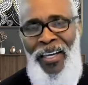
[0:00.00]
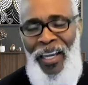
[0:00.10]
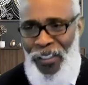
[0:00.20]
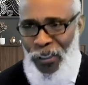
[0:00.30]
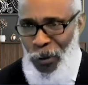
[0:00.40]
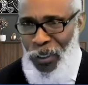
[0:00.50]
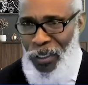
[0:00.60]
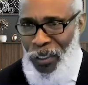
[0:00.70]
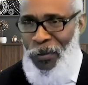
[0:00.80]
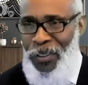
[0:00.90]
in student
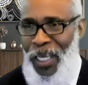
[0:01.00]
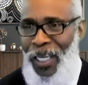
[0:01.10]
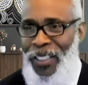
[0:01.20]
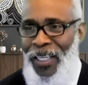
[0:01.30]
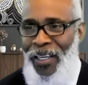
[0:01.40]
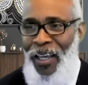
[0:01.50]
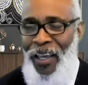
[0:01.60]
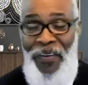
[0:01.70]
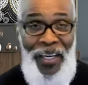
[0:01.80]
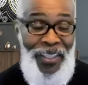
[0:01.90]
loan debt. In
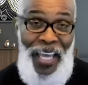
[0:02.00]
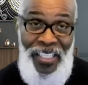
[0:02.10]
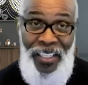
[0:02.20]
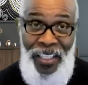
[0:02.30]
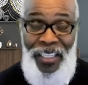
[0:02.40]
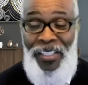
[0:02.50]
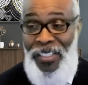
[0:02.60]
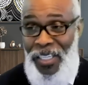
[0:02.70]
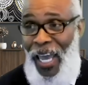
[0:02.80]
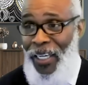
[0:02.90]
fact, that's the latest
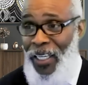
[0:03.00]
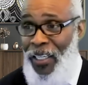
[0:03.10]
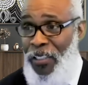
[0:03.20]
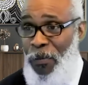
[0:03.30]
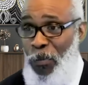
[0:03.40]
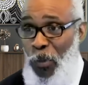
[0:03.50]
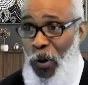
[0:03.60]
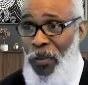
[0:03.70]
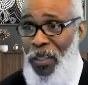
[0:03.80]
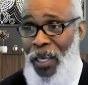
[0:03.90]
stat, and it's
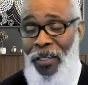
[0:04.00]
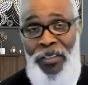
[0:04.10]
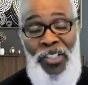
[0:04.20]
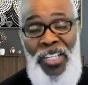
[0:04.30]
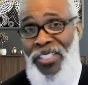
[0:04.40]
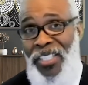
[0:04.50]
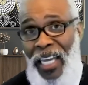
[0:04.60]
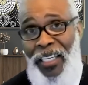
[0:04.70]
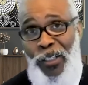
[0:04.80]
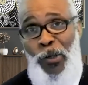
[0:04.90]
more than just
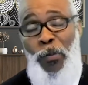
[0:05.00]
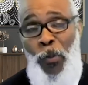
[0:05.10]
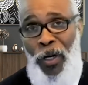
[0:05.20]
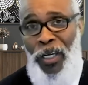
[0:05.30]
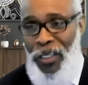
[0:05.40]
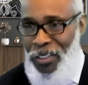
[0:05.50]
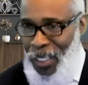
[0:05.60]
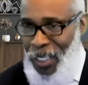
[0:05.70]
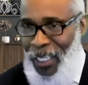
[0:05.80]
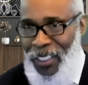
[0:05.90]
second to mortgage
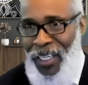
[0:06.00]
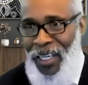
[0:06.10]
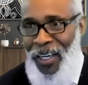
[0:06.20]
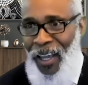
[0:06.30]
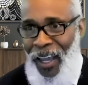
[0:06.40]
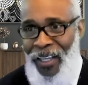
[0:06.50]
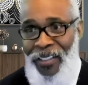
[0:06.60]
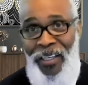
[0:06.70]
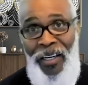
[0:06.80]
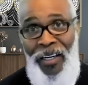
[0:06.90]
debt, and
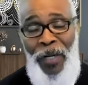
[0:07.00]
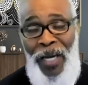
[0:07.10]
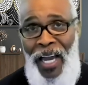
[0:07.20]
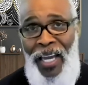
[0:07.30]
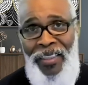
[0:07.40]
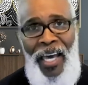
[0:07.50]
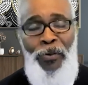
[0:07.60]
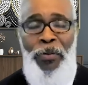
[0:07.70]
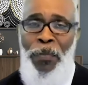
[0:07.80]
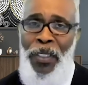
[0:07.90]
behind that
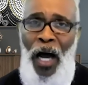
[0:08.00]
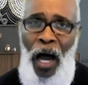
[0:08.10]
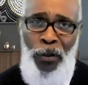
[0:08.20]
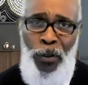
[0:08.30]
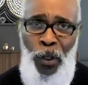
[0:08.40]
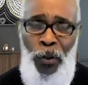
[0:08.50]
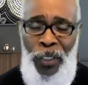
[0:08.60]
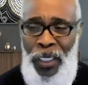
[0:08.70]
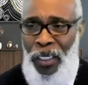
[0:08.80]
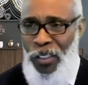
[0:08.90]
would be auto loan
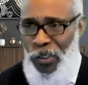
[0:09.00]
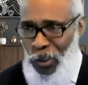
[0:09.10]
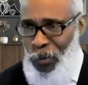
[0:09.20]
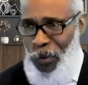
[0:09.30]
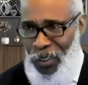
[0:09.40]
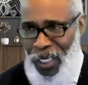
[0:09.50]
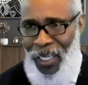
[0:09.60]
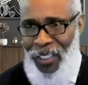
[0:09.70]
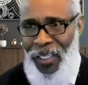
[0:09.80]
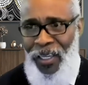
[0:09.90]
and consumer debt.